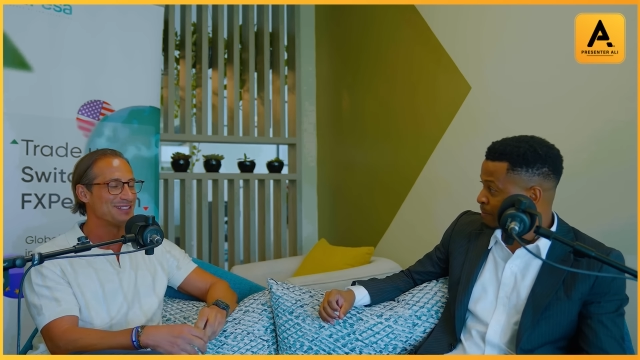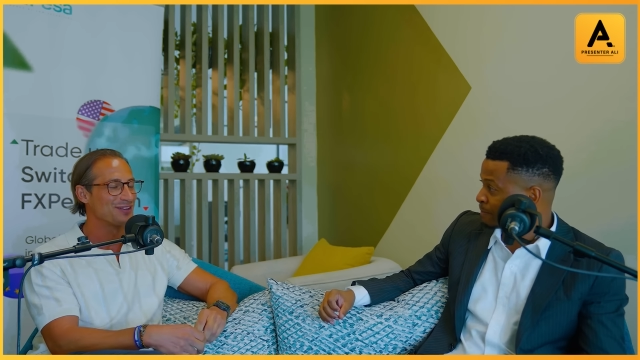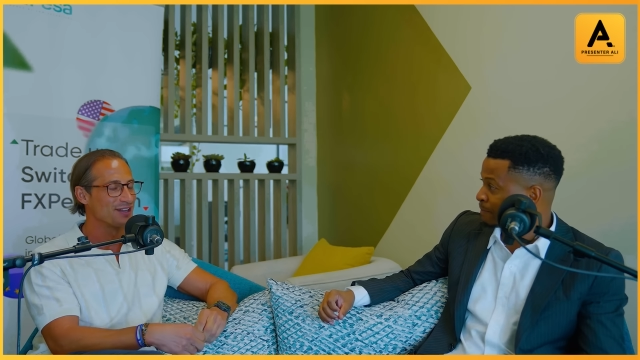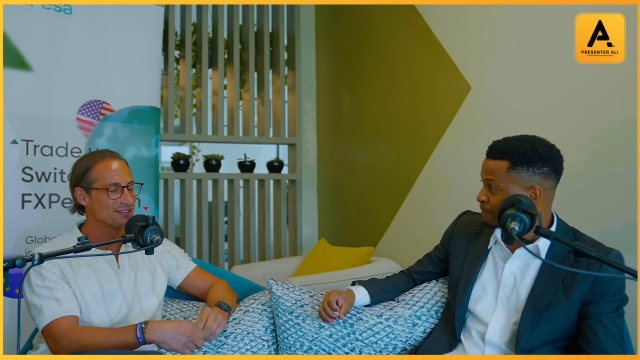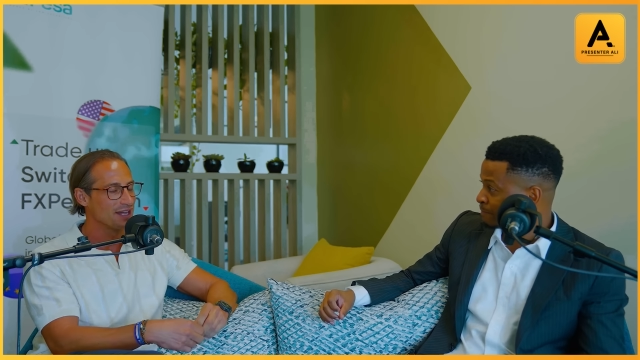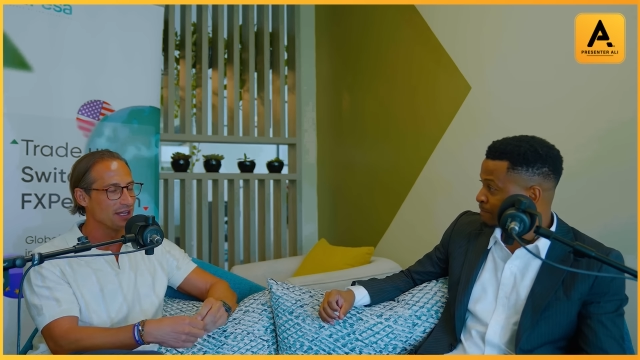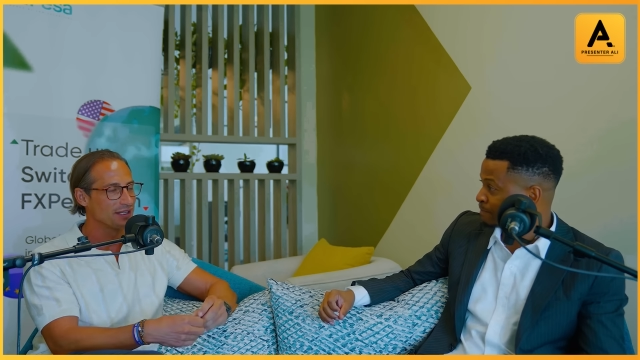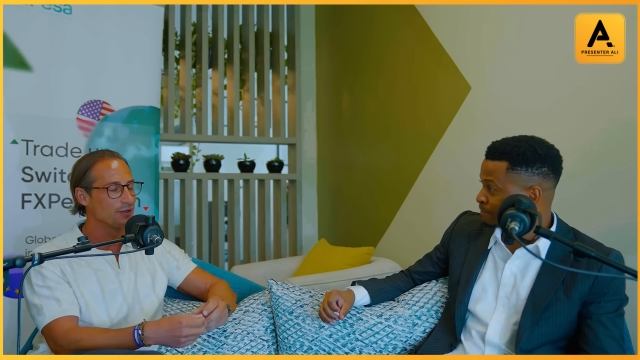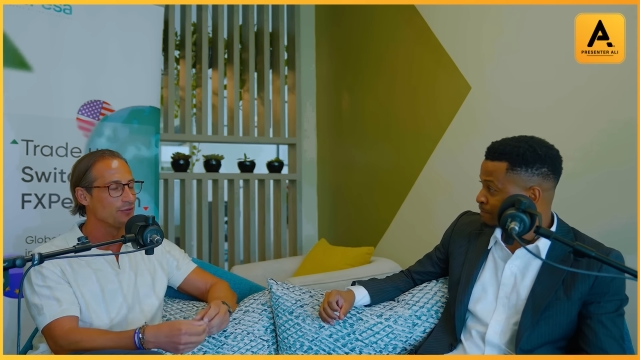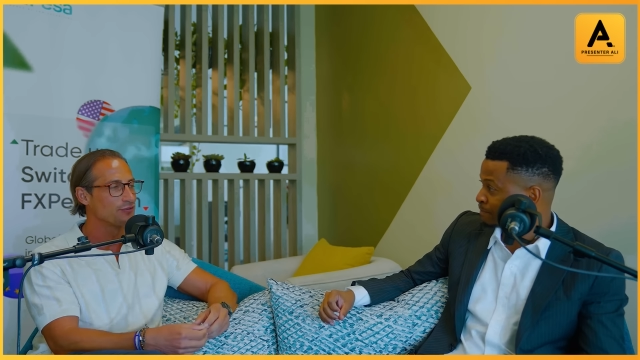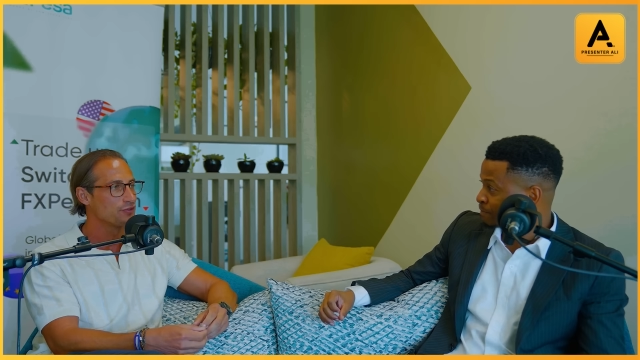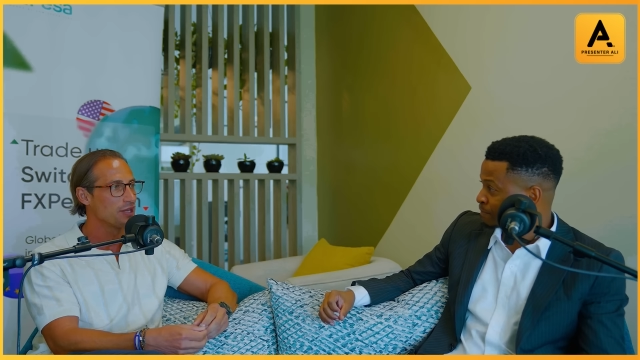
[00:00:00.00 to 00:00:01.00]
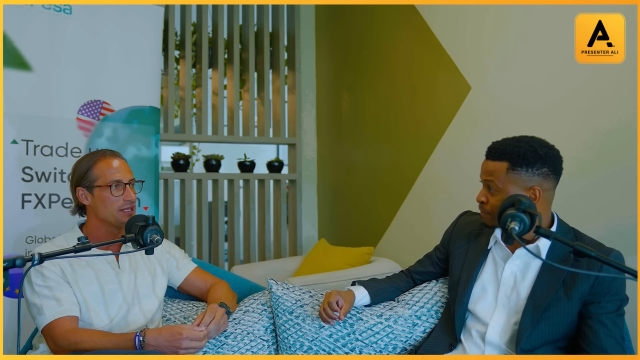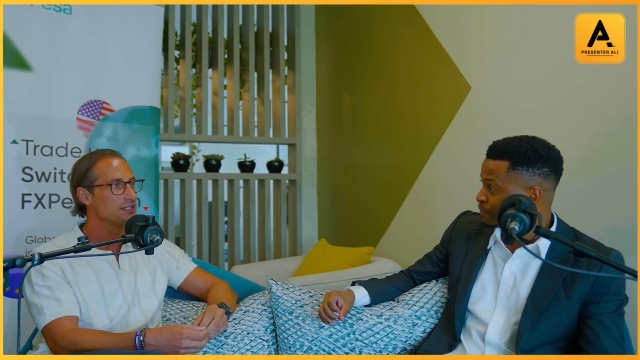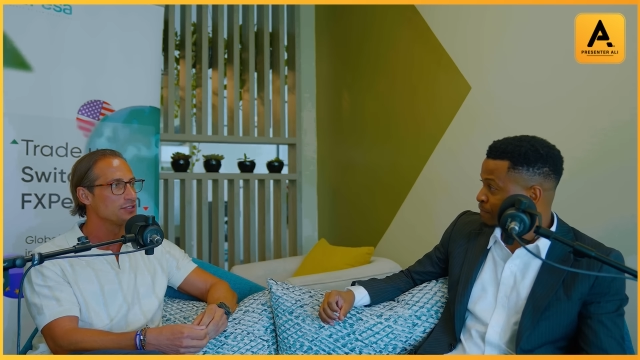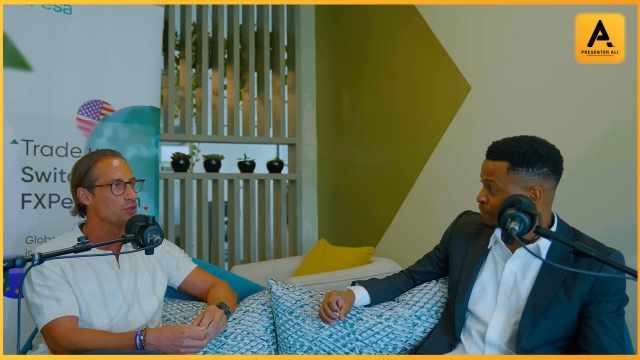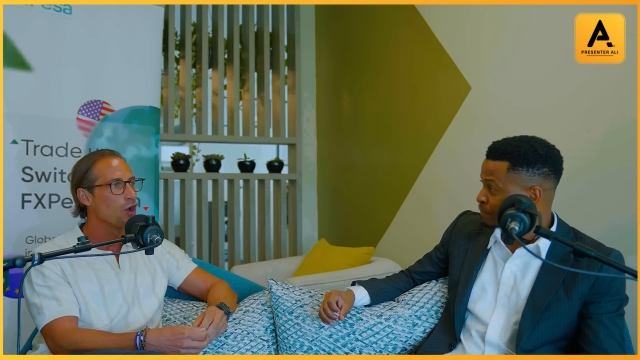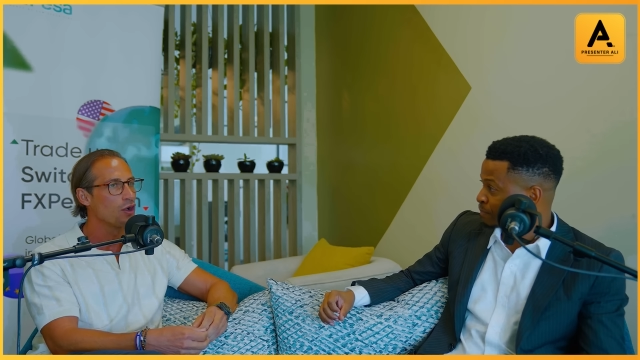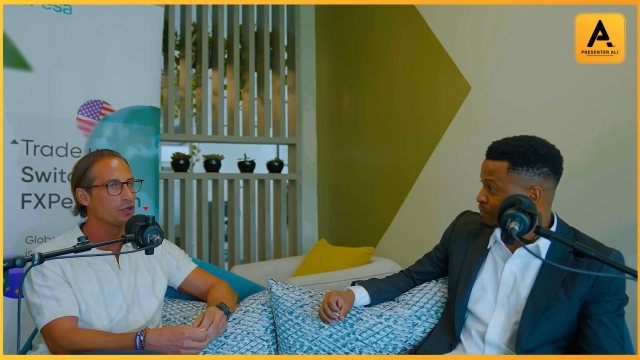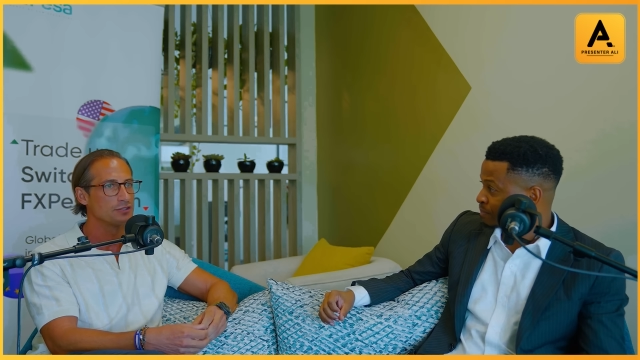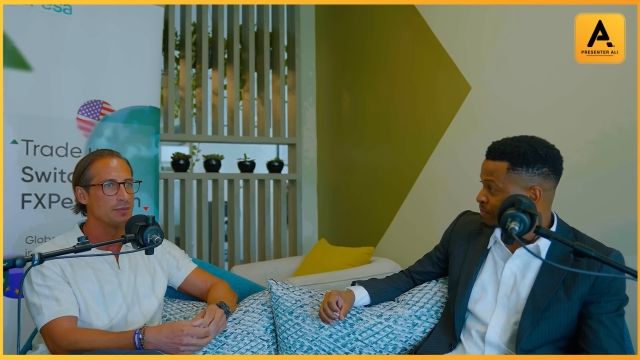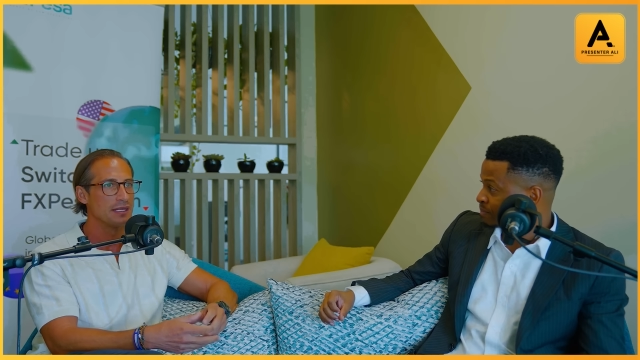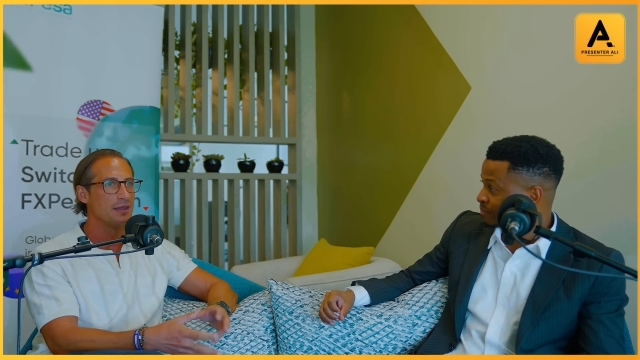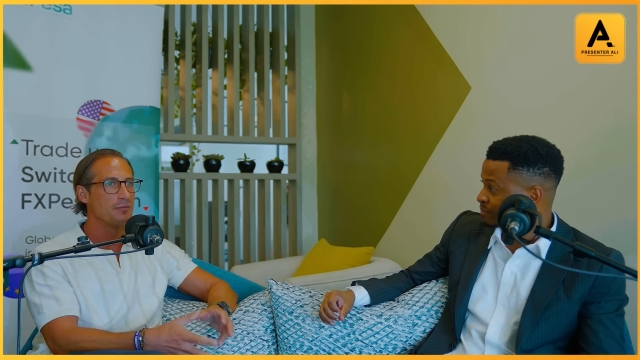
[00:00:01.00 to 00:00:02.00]
So I started off trading stocks. So
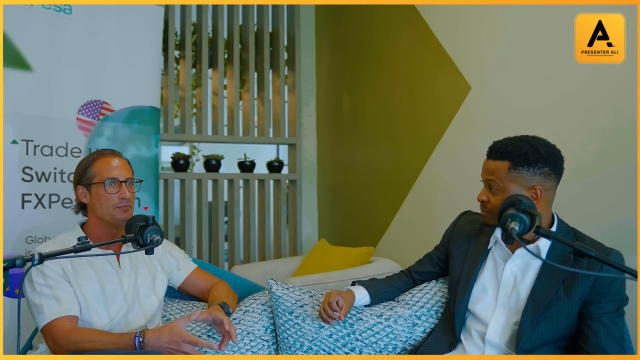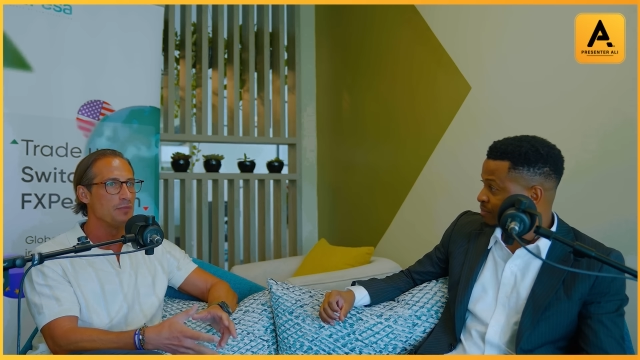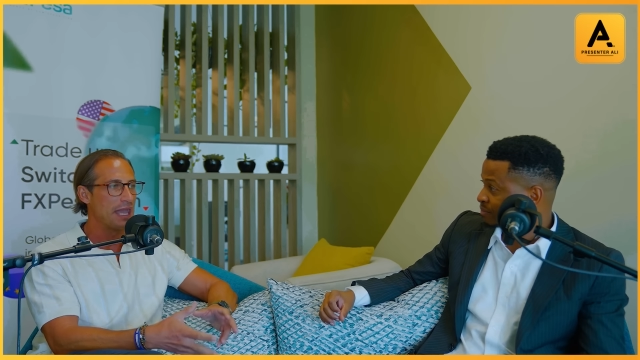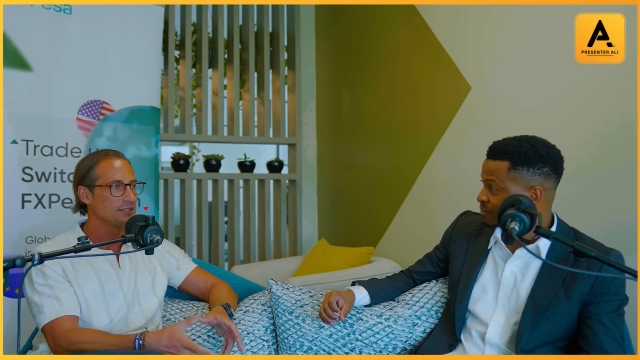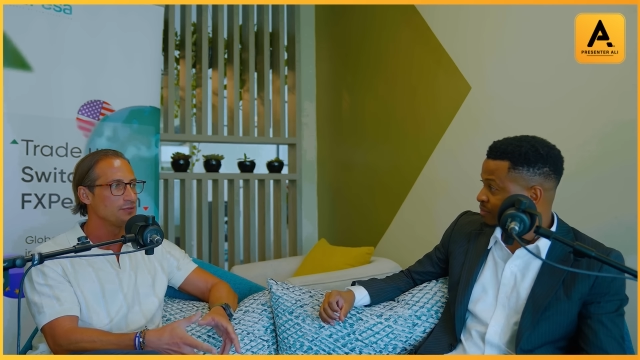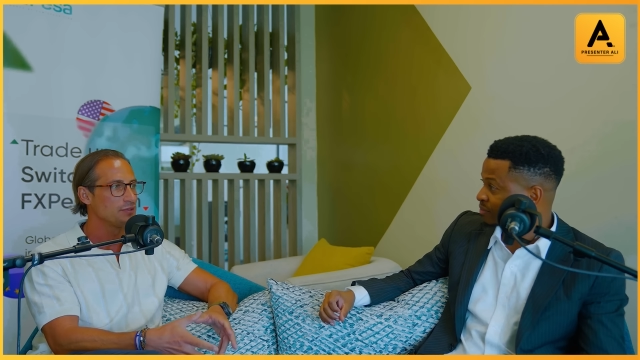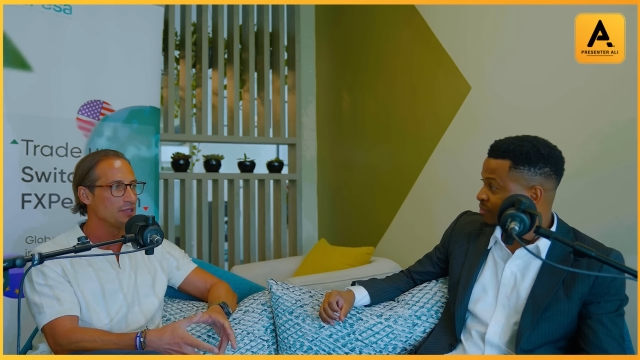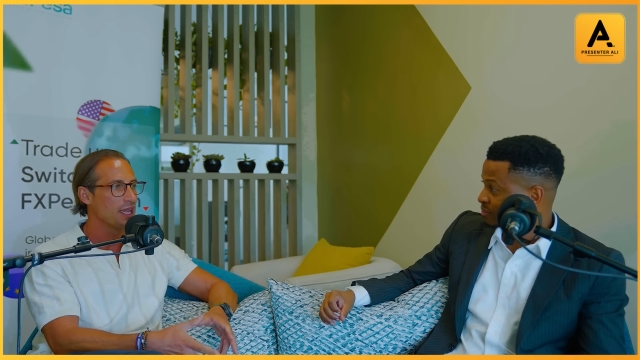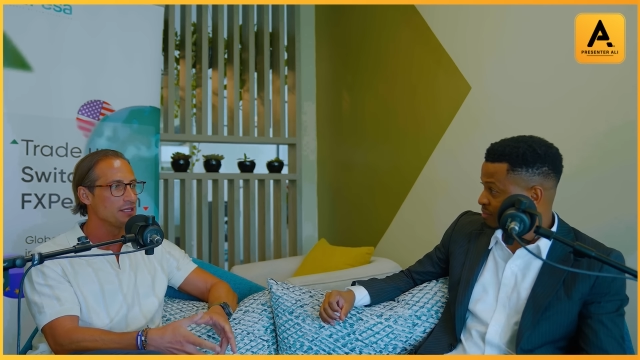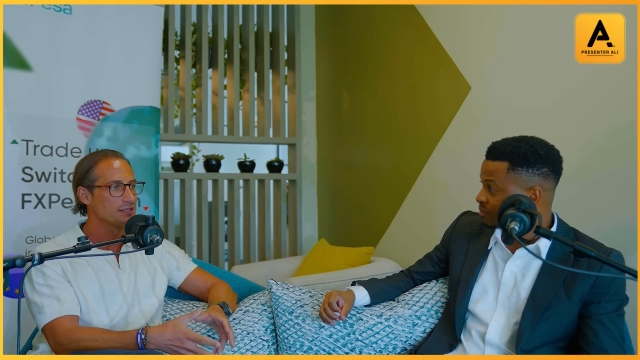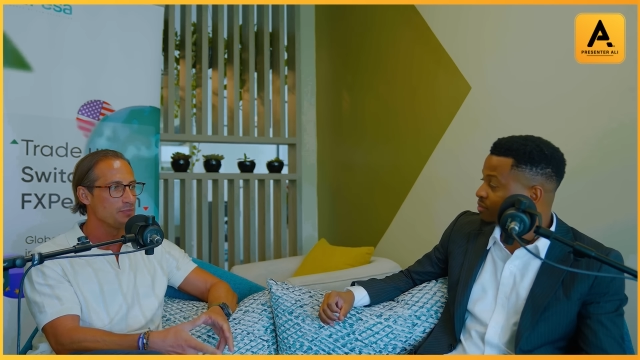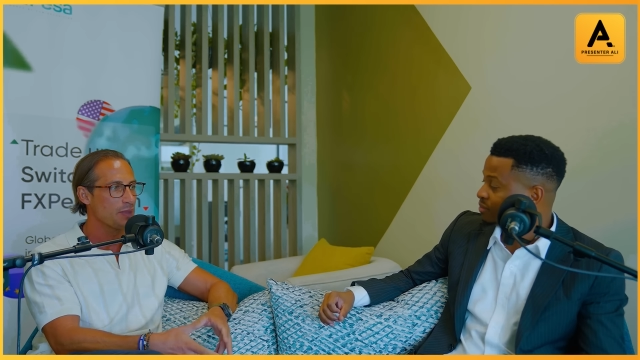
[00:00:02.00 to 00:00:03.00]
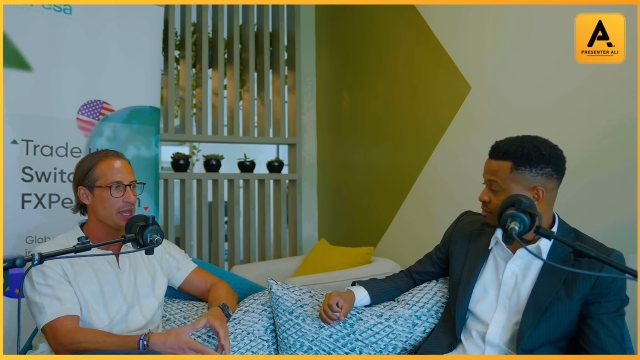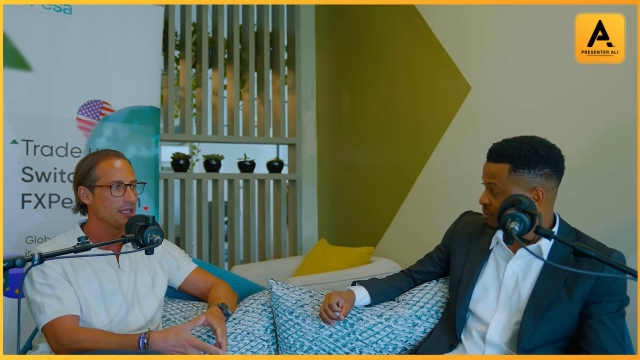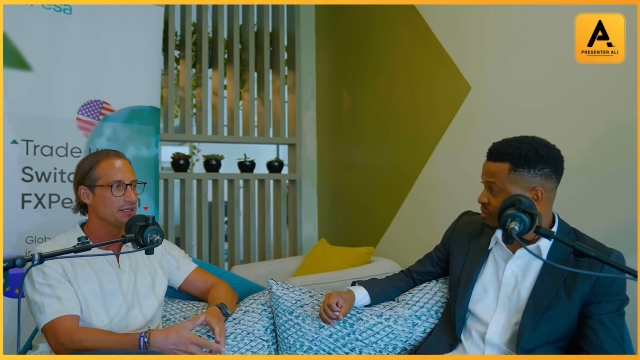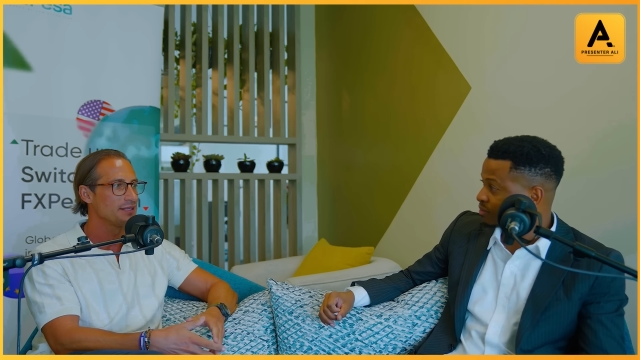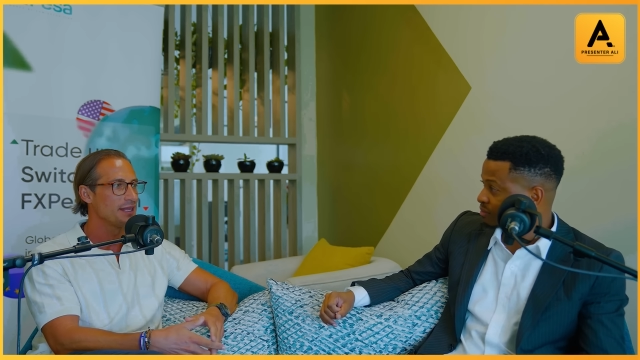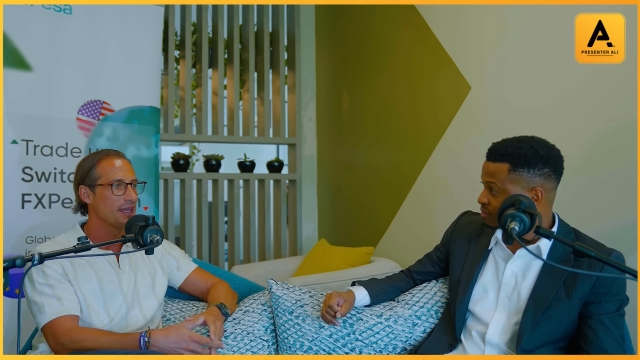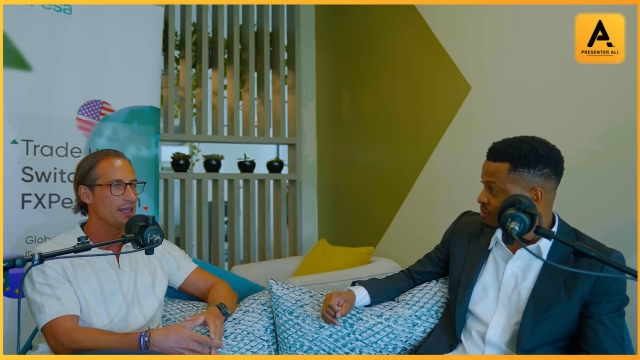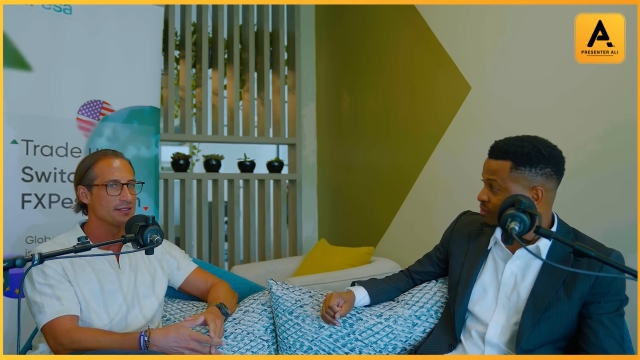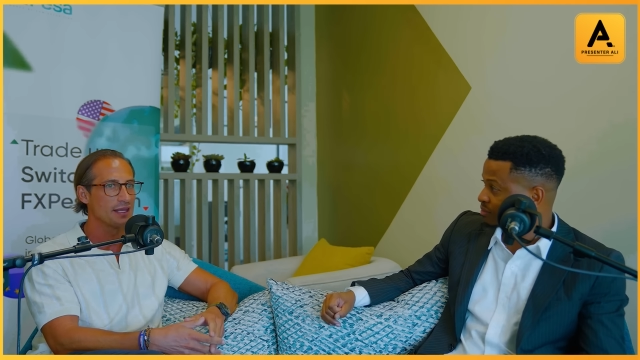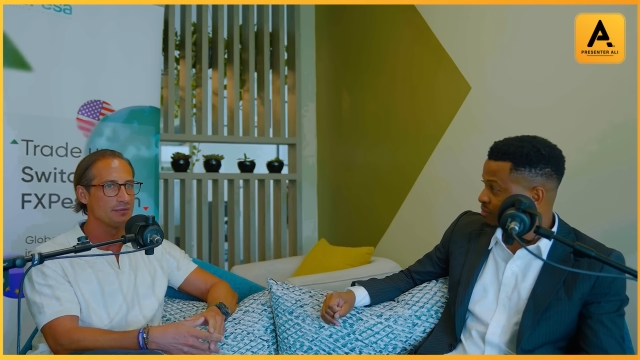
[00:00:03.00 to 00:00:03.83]
my education back in the days, I